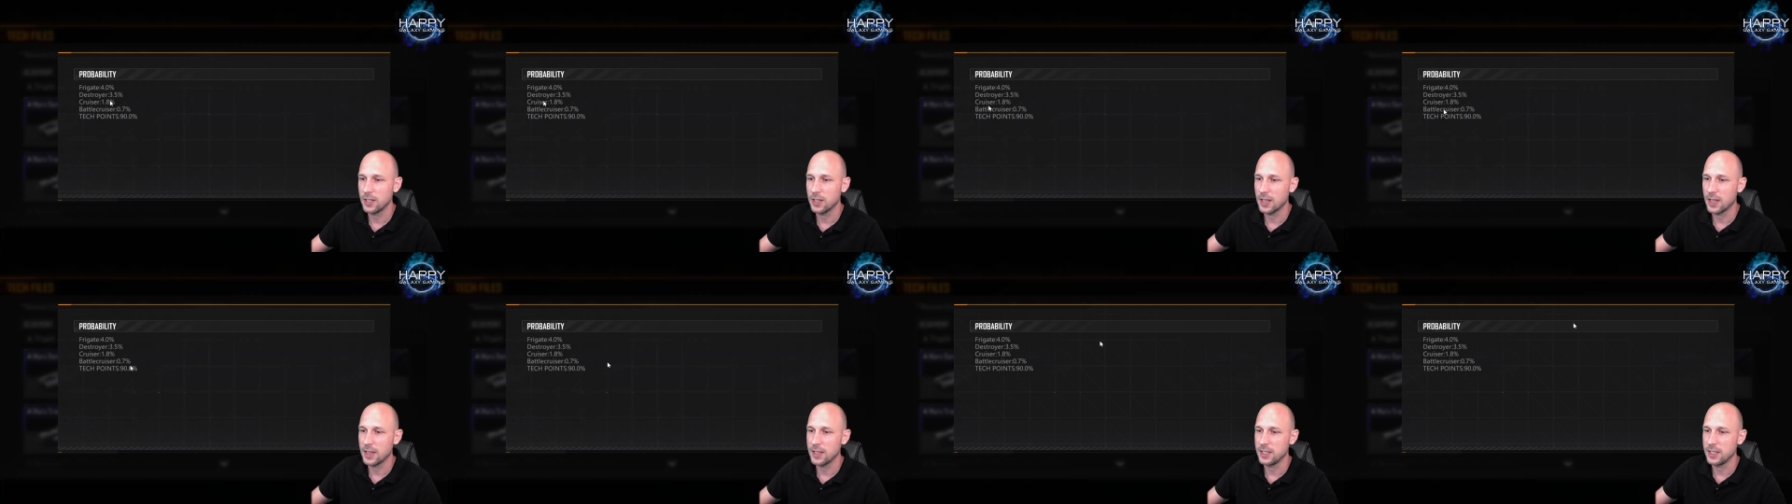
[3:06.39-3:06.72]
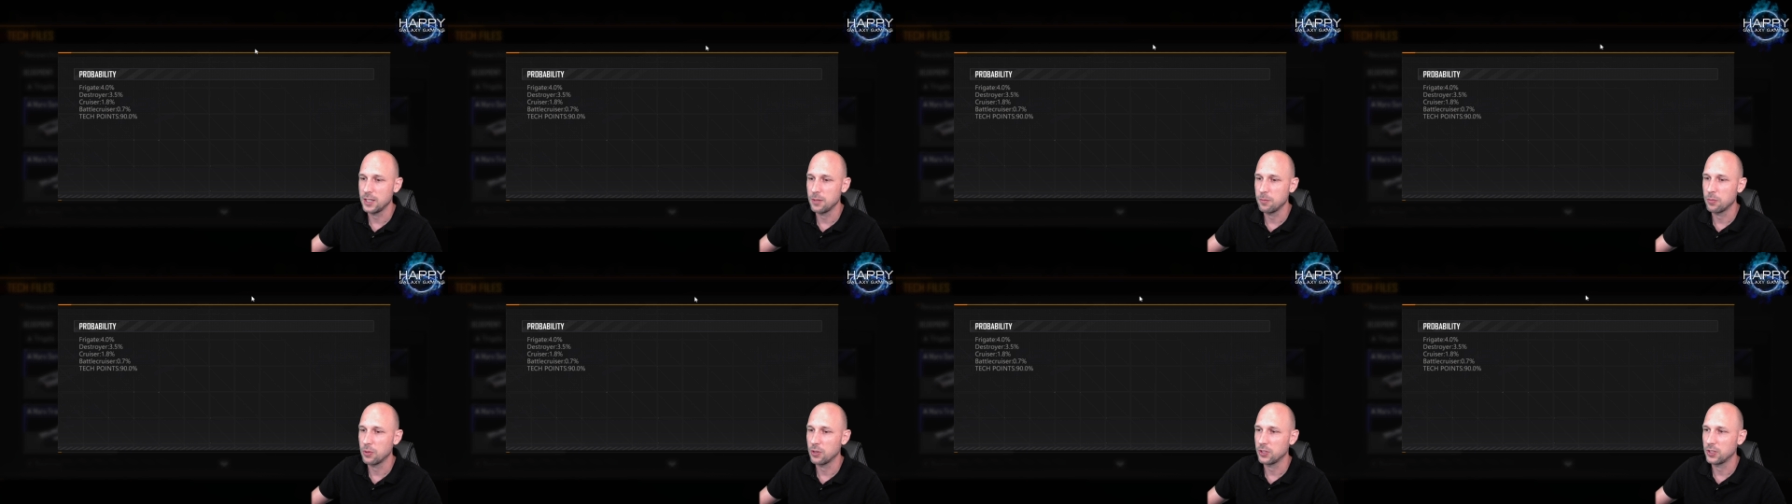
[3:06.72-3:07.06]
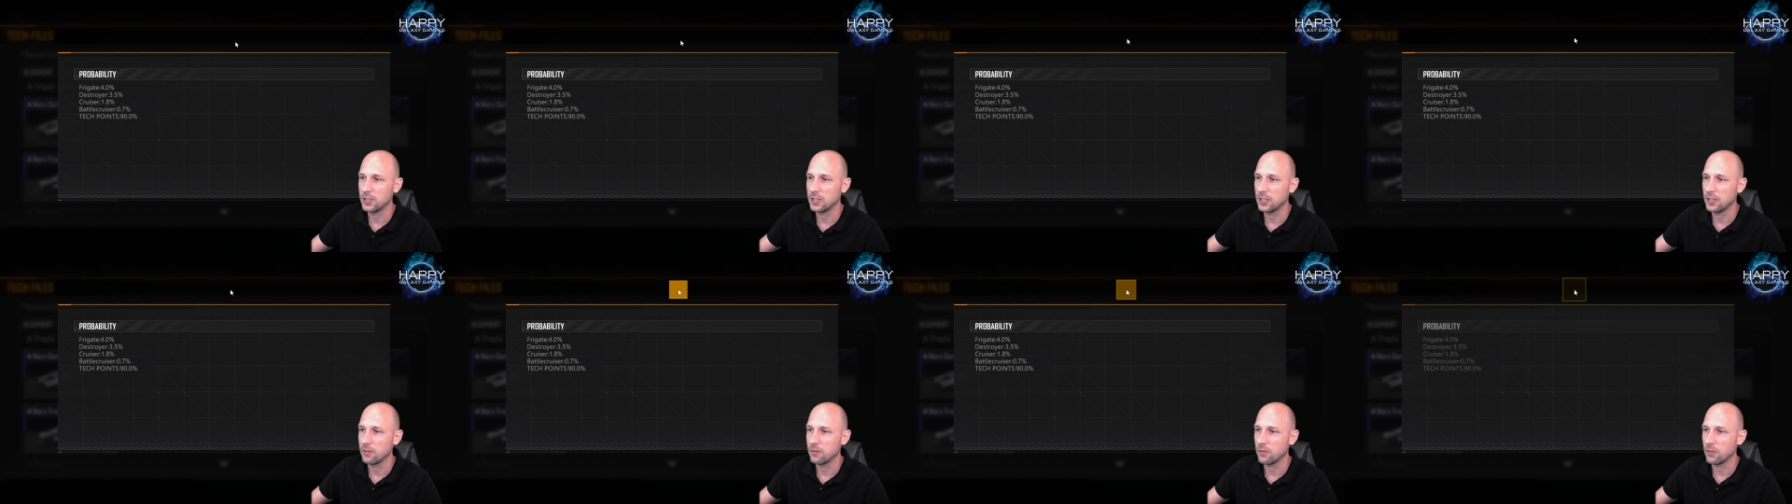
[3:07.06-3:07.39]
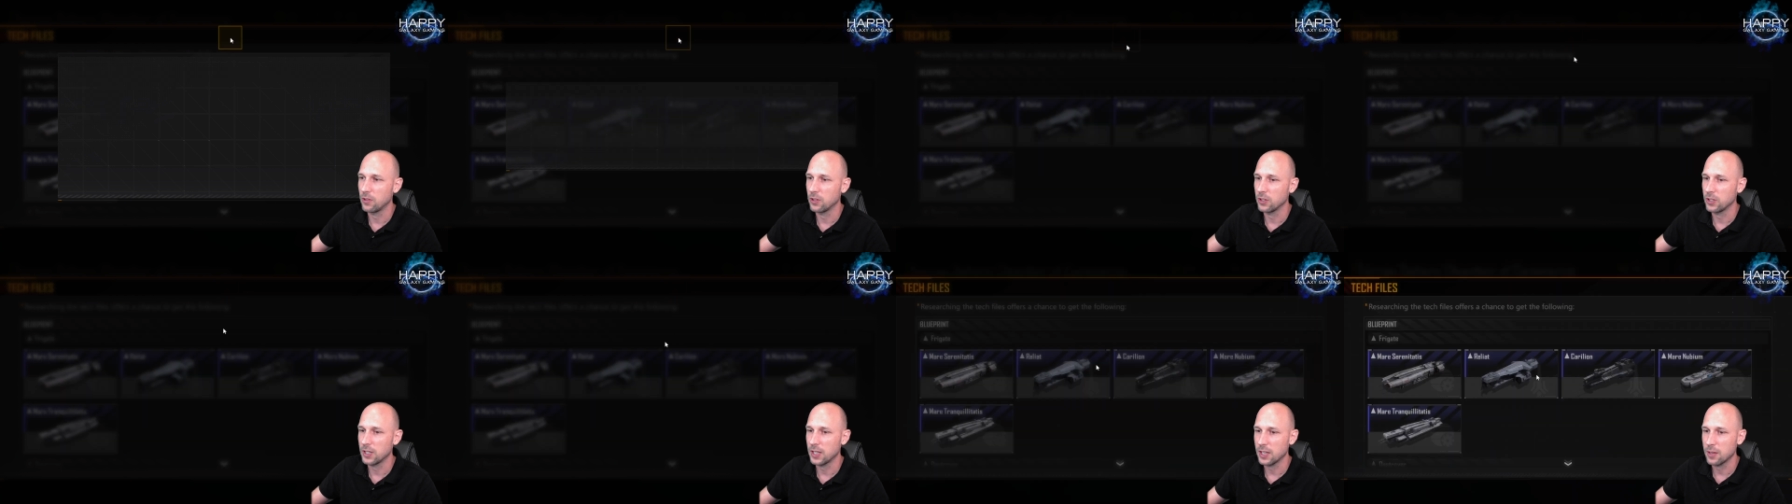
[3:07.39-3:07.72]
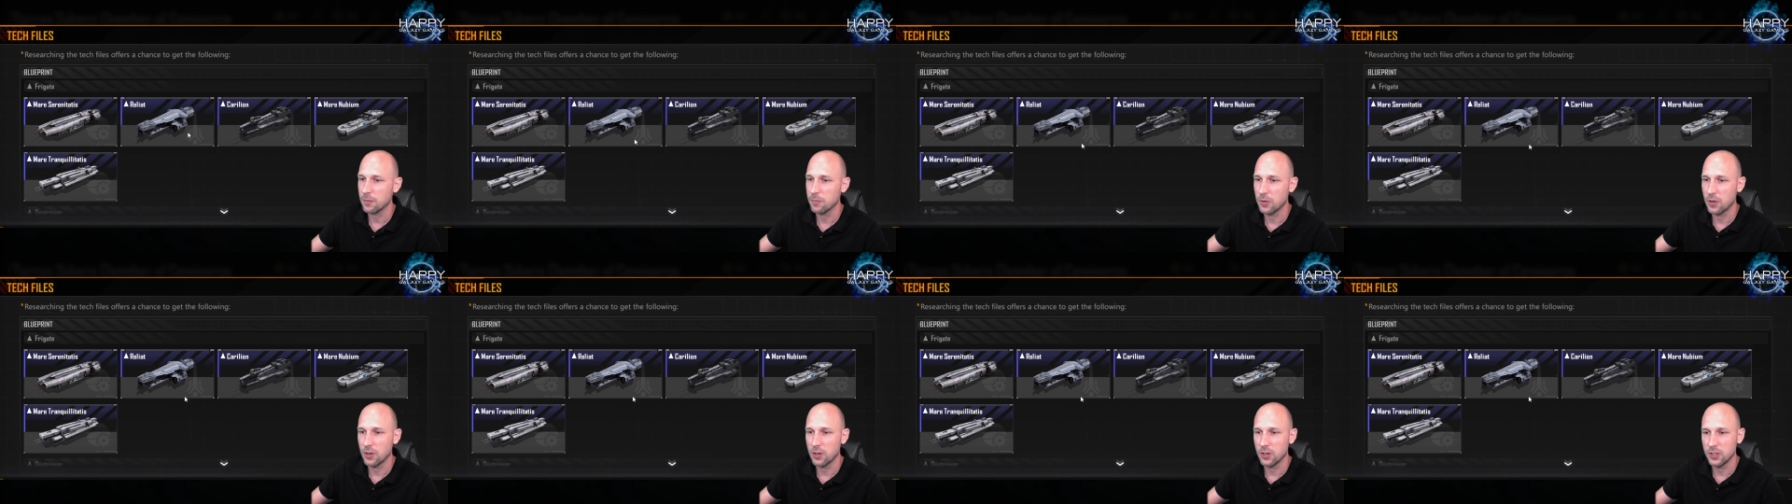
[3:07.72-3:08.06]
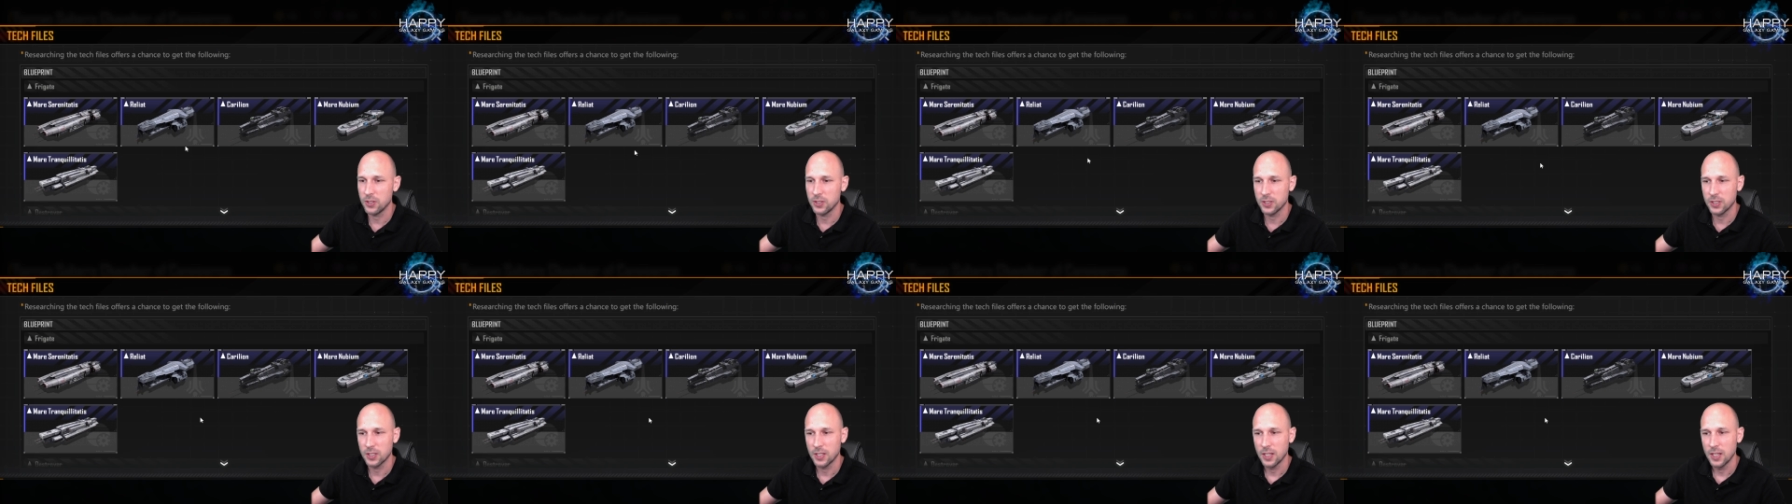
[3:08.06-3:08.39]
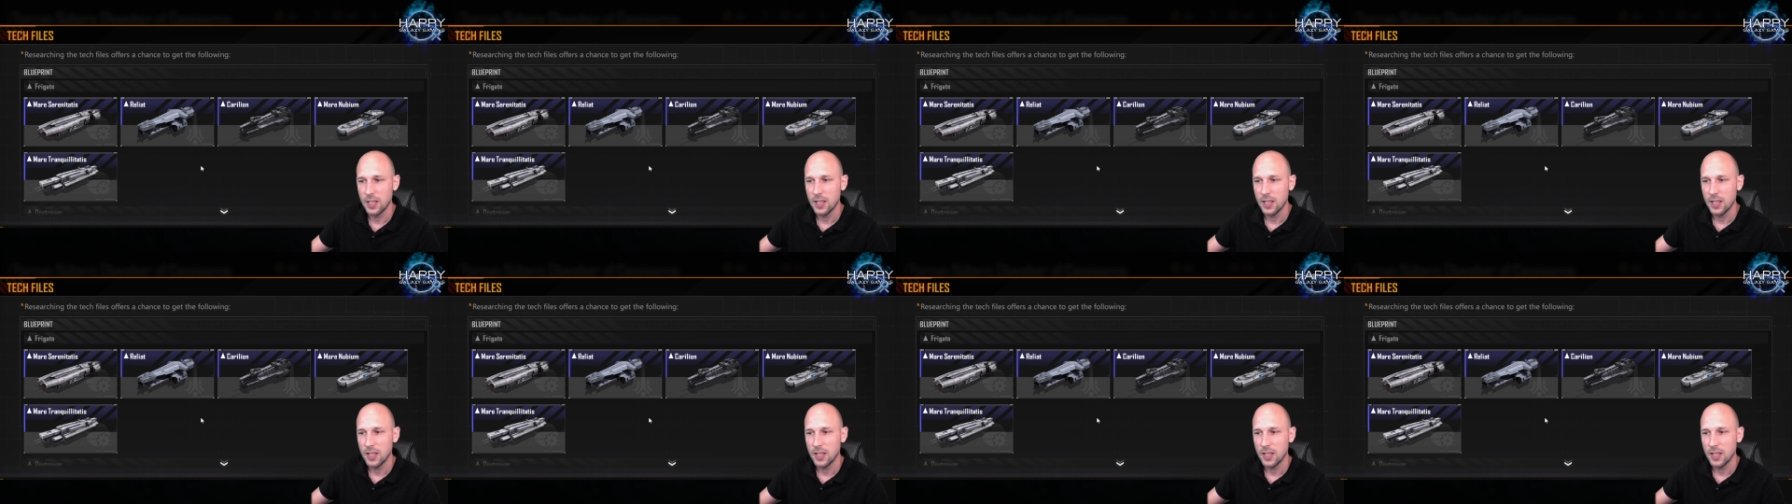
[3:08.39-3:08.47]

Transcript: 90% for tech points.